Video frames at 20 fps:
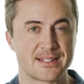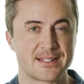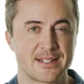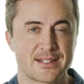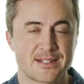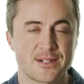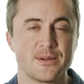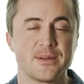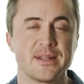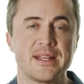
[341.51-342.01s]

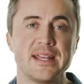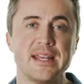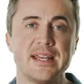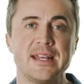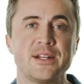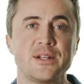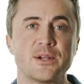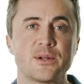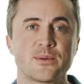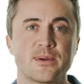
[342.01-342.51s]
There's no
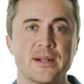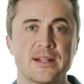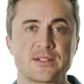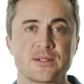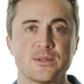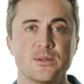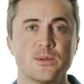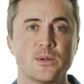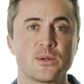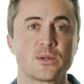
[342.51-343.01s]
incorrect
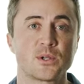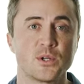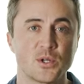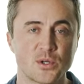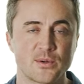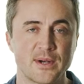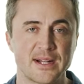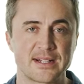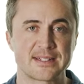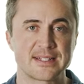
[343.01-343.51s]
or
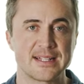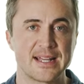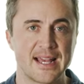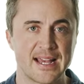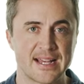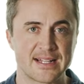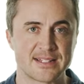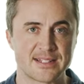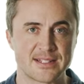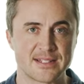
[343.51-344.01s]
correct
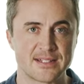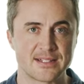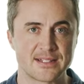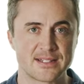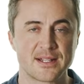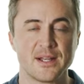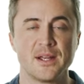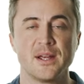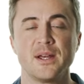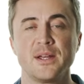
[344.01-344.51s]
answers.